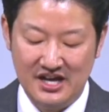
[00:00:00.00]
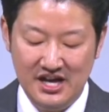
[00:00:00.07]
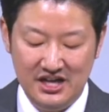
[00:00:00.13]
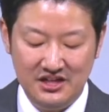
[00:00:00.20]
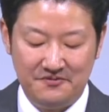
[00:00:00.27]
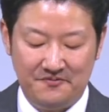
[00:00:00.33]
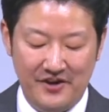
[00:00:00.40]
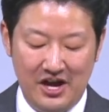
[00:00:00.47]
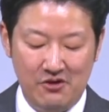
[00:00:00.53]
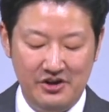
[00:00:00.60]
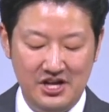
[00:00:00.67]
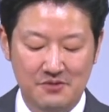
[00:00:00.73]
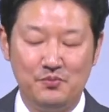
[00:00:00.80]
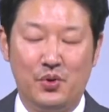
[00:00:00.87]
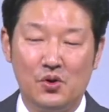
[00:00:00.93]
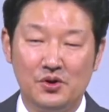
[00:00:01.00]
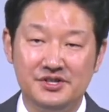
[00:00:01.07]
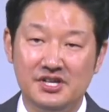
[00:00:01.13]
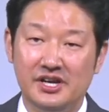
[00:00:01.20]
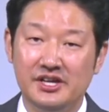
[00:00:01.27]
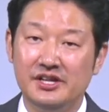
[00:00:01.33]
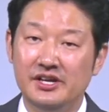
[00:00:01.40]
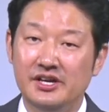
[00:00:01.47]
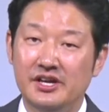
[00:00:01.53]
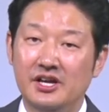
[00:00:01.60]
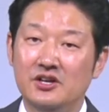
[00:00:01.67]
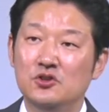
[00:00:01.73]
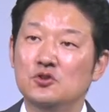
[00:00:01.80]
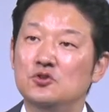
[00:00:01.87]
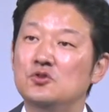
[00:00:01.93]
is very important,
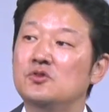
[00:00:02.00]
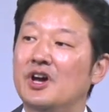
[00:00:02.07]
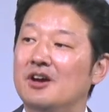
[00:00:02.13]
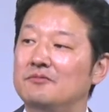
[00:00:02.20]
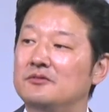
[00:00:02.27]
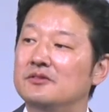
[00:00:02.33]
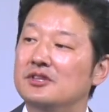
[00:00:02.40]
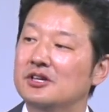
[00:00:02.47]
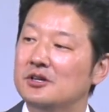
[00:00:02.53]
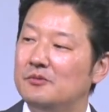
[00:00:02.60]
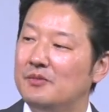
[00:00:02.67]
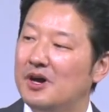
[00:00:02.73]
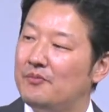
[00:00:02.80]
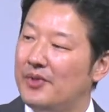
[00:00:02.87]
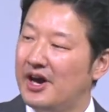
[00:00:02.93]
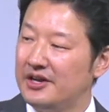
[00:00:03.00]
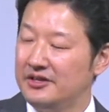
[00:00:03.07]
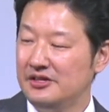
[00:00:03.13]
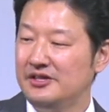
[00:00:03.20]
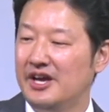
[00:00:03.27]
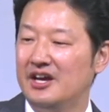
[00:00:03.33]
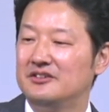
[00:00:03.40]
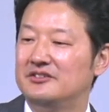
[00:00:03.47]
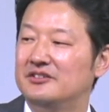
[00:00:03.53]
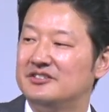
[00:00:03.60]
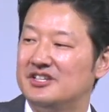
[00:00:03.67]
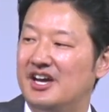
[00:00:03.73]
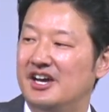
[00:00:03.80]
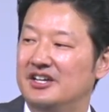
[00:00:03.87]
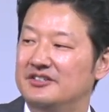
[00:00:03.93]
you do have to think about bodily
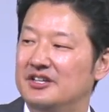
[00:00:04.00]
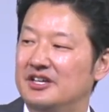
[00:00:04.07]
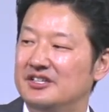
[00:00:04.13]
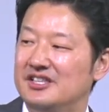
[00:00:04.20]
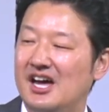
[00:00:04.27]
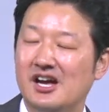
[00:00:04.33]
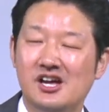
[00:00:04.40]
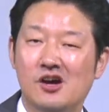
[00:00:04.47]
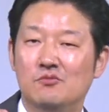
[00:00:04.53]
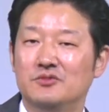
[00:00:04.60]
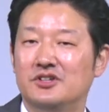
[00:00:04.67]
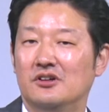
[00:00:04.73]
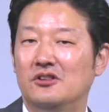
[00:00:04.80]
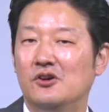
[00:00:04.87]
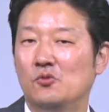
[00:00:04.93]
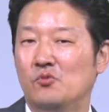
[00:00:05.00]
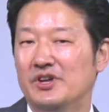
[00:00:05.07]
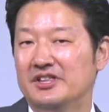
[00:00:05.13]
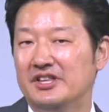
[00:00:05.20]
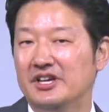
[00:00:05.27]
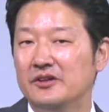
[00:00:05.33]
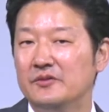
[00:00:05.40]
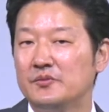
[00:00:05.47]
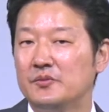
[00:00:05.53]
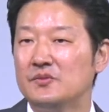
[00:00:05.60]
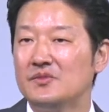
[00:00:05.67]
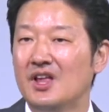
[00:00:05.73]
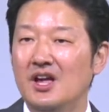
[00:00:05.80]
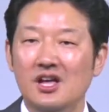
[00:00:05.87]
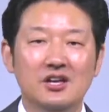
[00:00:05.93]
exercise that comes along with it.
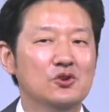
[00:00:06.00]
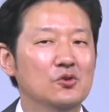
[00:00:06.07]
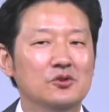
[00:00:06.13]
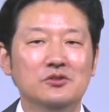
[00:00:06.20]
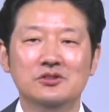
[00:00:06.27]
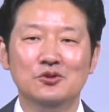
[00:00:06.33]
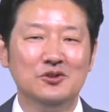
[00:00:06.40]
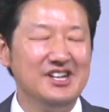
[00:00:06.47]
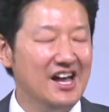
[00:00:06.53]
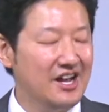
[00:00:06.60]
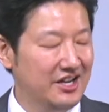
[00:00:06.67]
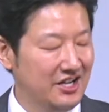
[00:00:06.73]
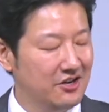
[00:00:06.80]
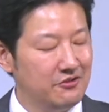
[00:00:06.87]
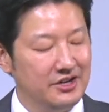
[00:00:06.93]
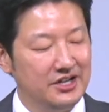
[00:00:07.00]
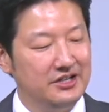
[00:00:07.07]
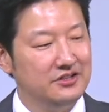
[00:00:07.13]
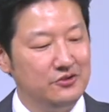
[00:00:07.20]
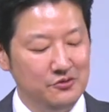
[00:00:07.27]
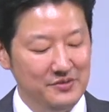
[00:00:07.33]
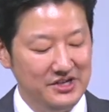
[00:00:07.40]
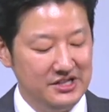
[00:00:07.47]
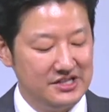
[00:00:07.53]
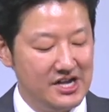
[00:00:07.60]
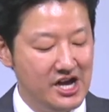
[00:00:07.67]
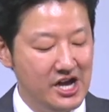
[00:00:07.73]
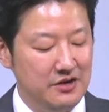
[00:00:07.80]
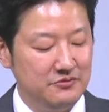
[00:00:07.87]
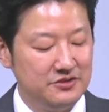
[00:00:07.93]
You will not hear it too many
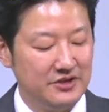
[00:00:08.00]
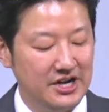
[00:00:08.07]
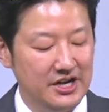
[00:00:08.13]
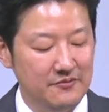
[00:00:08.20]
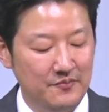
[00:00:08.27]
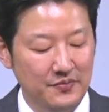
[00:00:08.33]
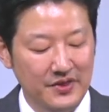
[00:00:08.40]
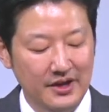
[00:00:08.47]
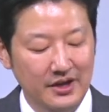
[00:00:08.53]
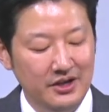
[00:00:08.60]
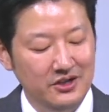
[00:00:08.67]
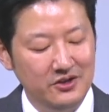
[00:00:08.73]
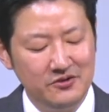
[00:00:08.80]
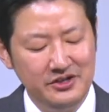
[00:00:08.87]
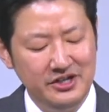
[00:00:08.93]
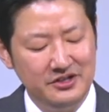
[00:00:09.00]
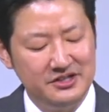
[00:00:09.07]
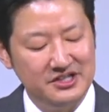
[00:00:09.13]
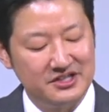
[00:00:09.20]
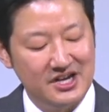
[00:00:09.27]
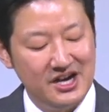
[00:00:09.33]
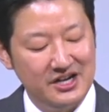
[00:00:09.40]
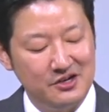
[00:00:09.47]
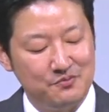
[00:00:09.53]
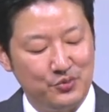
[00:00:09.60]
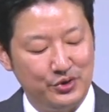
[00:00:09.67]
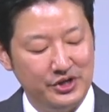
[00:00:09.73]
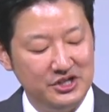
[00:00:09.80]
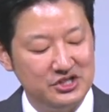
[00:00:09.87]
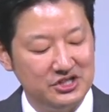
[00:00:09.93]
times, right? You don't hear this kind of
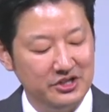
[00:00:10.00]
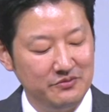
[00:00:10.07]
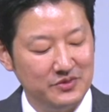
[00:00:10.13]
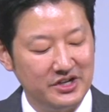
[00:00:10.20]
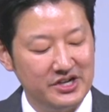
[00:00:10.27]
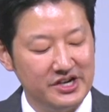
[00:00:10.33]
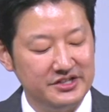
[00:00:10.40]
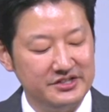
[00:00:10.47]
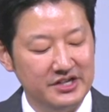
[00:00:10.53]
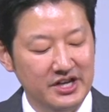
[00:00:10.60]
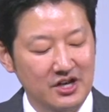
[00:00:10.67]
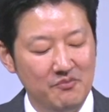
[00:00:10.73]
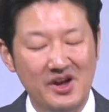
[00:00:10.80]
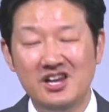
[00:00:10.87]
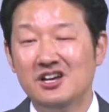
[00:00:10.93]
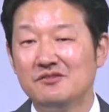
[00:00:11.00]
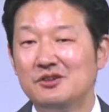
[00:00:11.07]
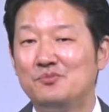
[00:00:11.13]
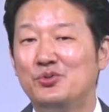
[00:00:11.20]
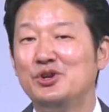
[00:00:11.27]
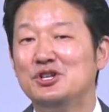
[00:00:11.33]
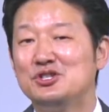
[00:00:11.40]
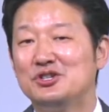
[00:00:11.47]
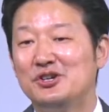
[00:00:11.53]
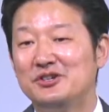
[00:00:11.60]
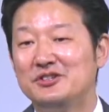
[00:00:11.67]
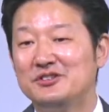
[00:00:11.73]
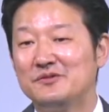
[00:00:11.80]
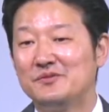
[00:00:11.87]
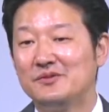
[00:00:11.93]
preaching because many of the
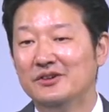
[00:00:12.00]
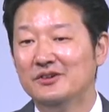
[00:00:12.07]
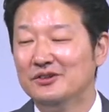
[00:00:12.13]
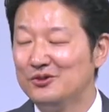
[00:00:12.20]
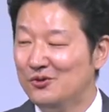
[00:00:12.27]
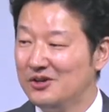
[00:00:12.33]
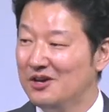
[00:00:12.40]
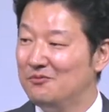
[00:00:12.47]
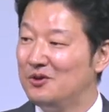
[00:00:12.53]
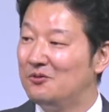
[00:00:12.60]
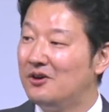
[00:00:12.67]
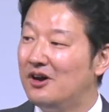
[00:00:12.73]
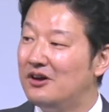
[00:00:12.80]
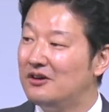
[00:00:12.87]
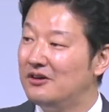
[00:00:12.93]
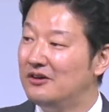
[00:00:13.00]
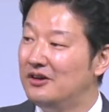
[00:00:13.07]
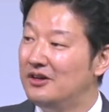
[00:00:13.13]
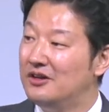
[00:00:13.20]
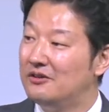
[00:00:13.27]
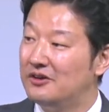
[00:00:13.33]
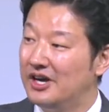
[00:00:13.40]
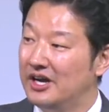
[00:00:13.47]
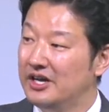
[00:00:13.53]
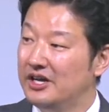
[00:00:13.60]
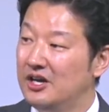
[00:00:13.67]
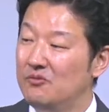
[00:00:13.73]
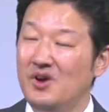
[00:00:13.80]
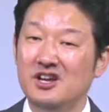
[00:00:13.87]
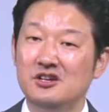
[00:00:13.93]
preachers, you know, don't get me wrong, right?
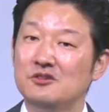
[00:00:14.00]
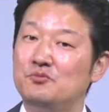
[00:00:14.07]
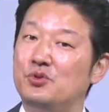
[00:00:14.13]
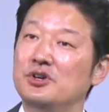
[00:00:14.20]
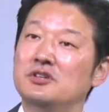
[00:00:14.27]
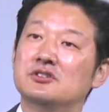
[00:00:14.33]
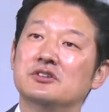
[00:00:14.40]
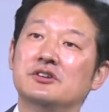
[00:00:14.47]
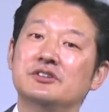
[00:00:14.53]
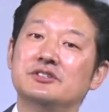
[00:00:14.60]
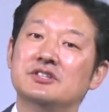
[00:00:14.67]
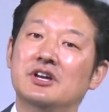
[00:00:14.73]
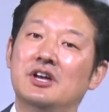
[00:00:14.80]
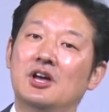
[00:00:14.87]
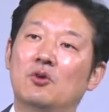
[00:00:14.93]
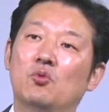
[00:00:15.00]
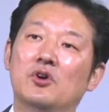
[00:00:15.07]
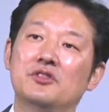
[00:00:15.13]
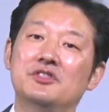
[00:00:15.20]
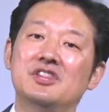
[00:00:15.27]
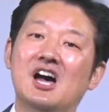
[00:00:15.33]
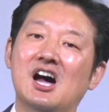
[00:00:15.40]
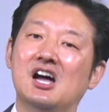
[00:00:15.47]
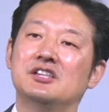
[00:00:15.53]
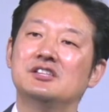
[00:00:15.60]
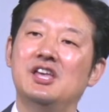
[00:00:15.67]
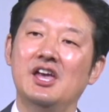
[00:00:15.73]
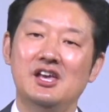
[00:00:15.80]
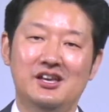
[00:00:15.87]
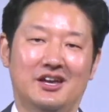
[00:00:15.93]
Many of the preachers will not
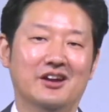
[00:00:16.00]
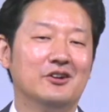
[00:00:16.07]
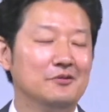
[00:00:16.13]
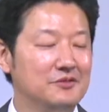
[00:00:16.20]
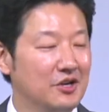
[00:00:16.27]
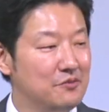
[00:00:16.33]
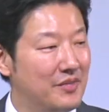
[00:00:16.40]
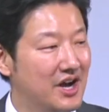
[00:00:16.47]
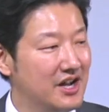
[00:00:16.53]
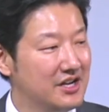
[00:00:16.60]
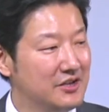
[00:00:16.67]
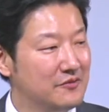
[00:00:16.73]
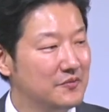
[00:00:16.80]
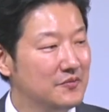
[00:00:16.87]
take care of their body.